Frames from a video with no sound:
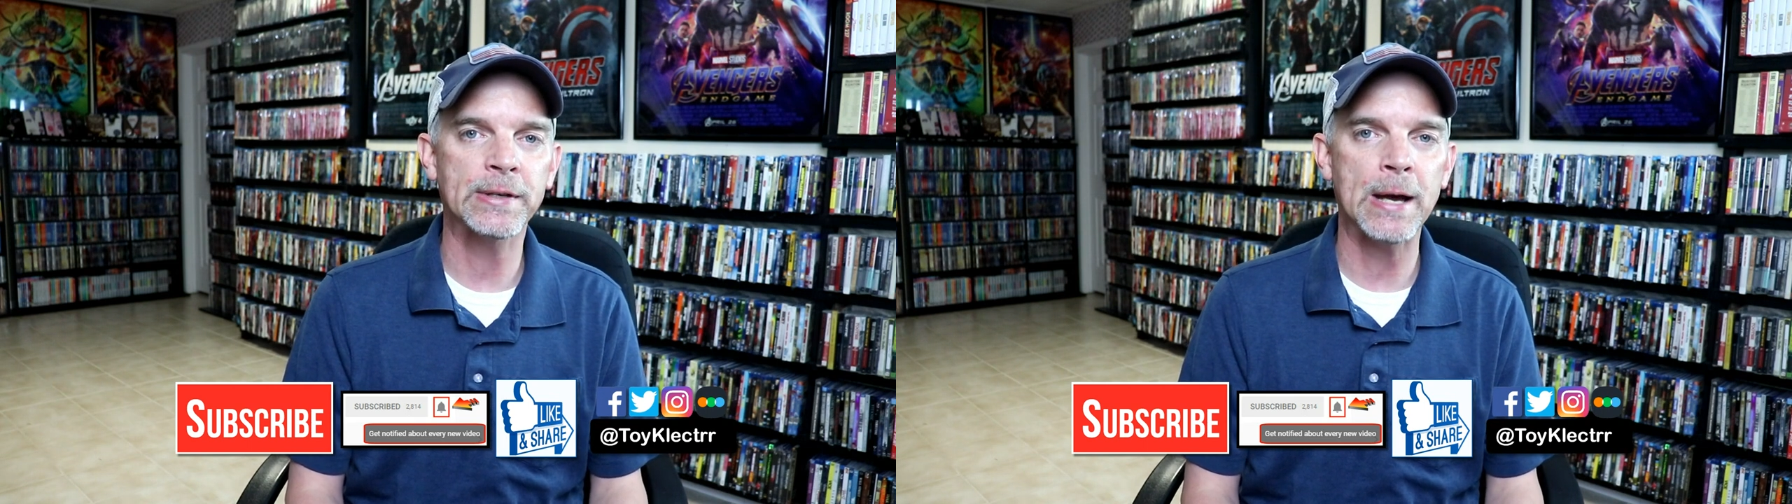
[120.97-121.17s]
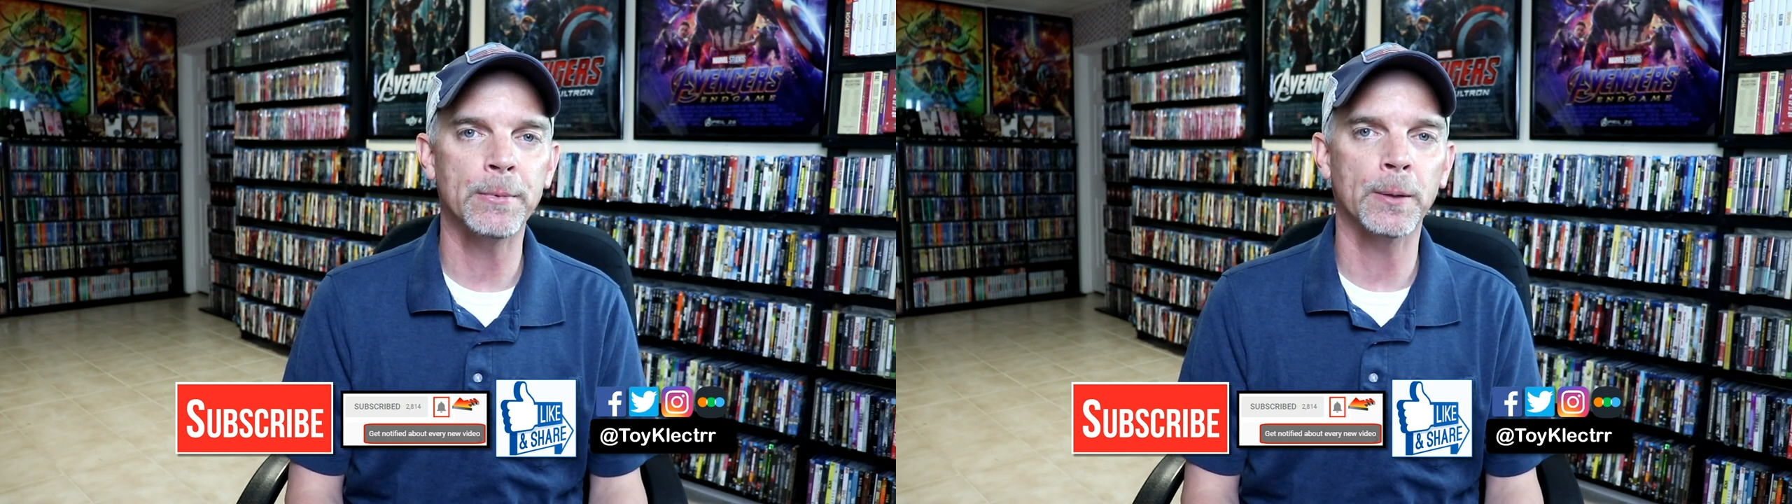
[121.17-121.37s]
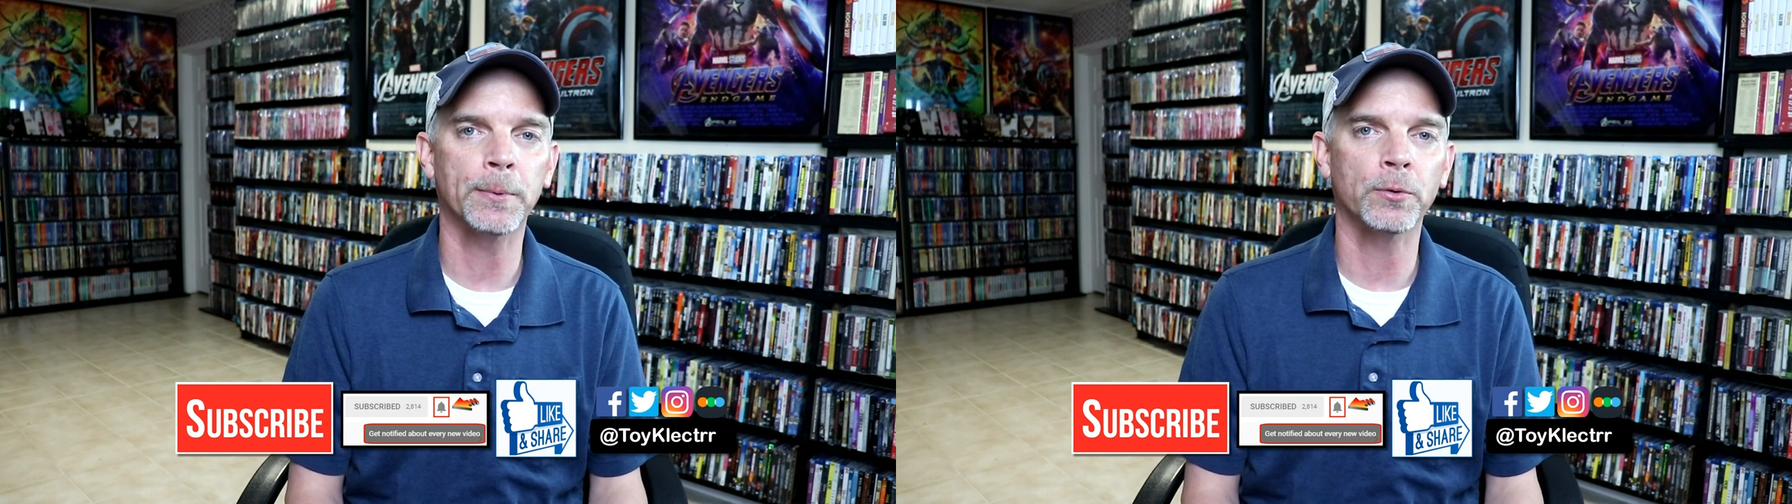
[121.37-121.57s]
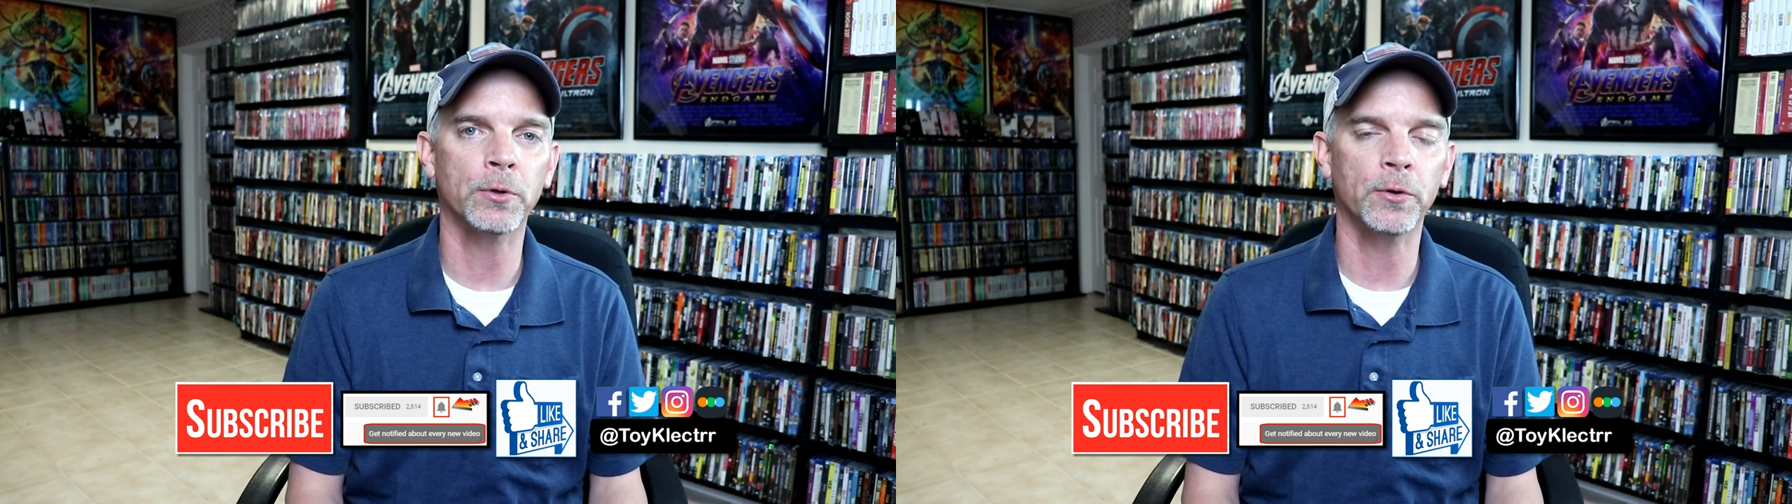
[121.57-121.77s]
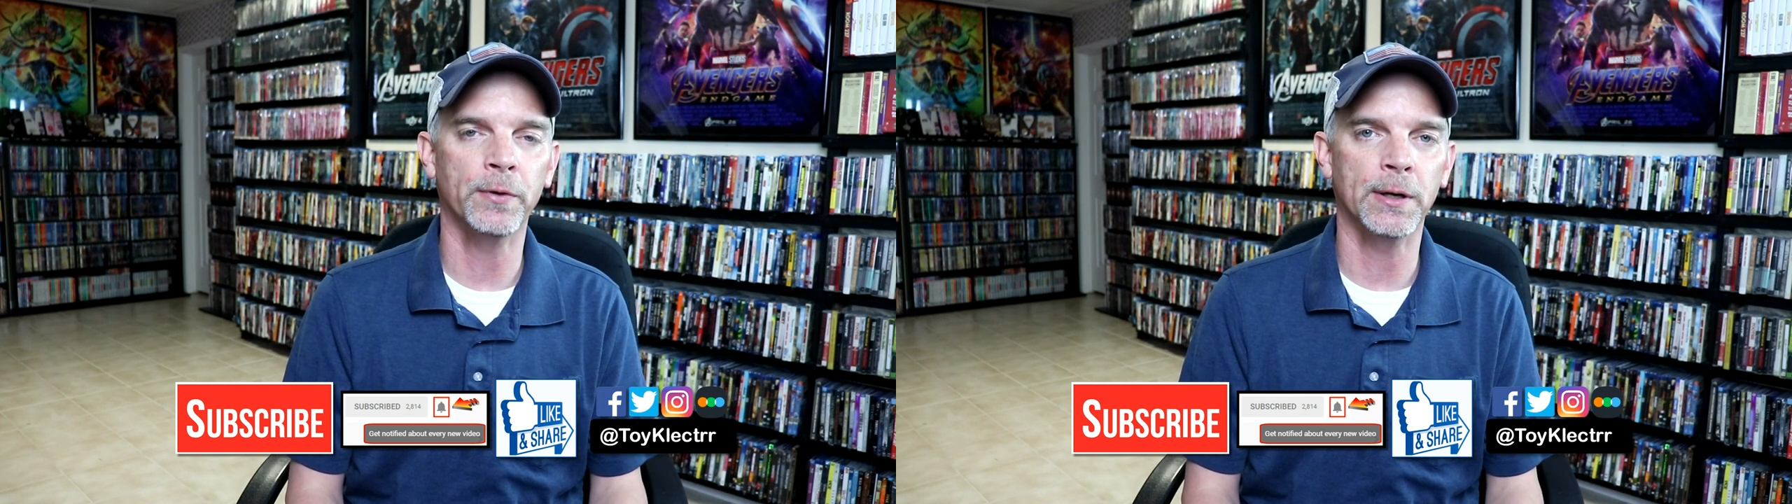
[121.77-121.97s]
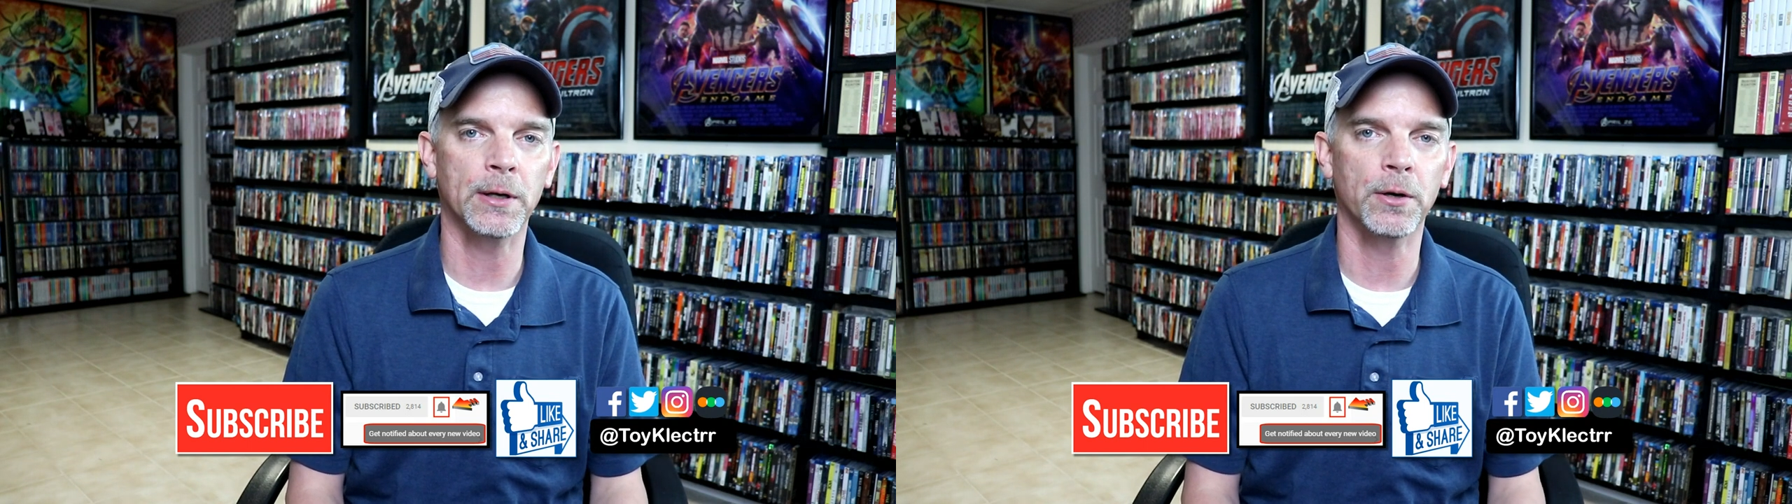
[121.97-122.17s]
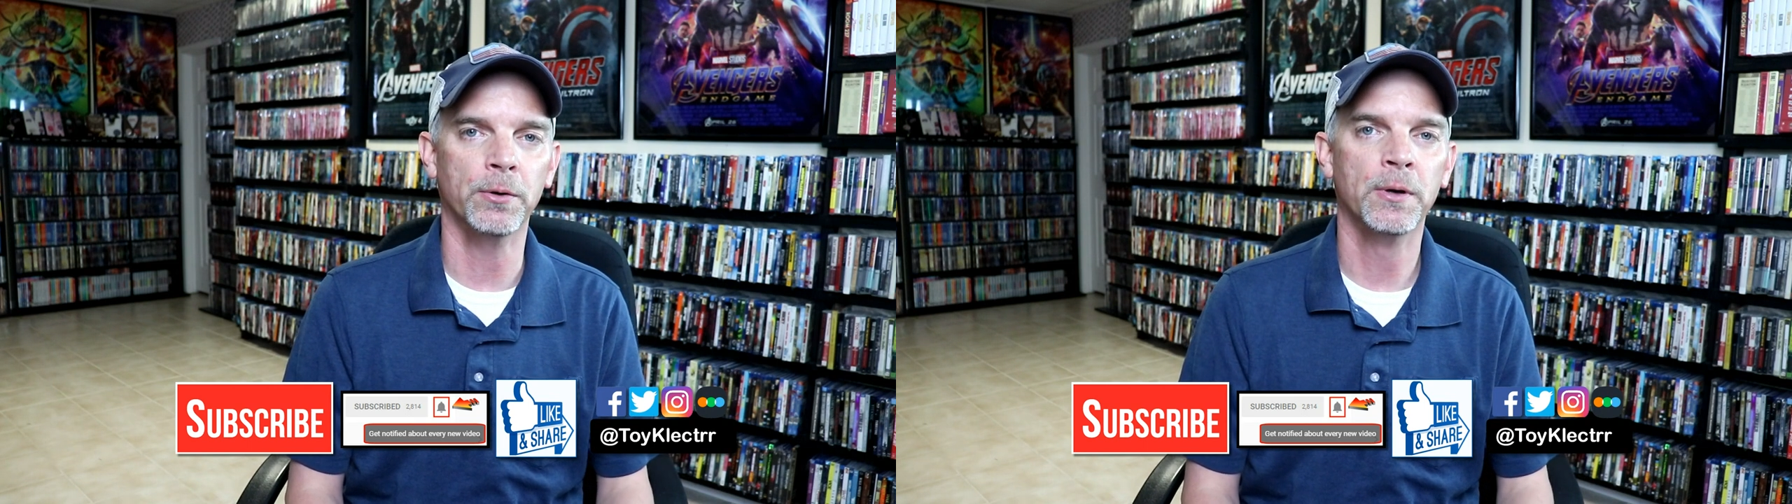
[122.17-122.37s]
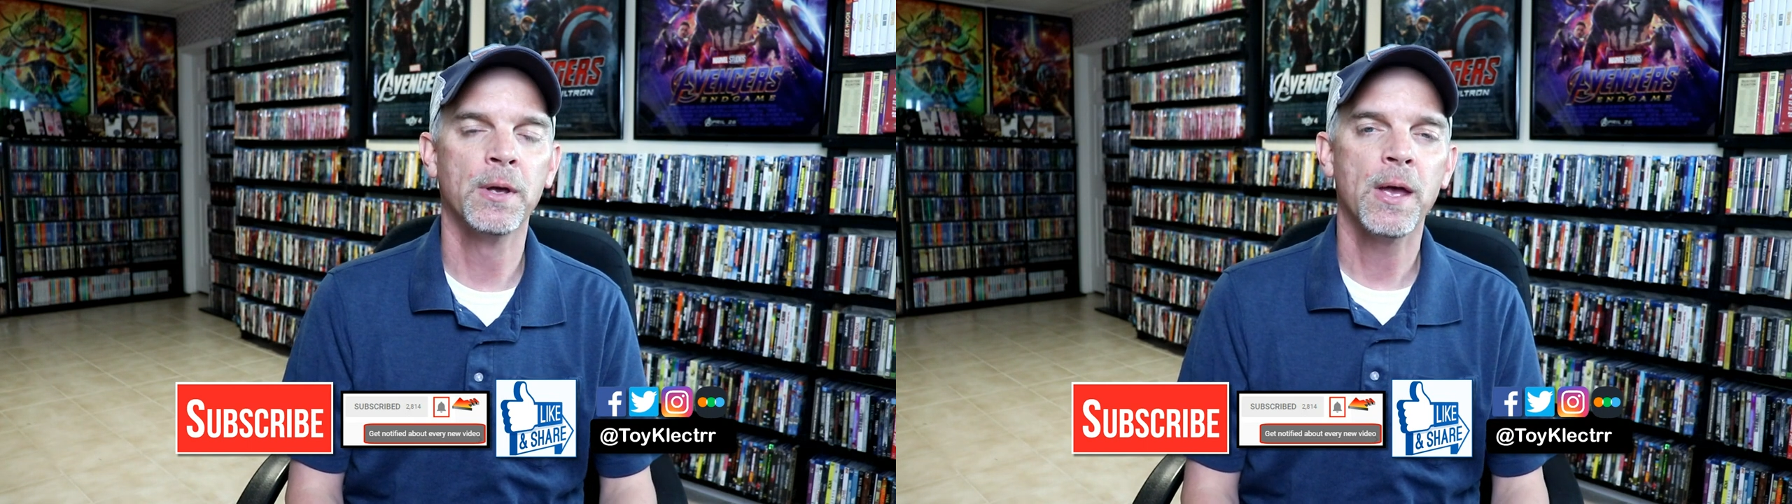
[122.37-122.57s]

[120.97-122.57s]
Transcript: time I upload a new video.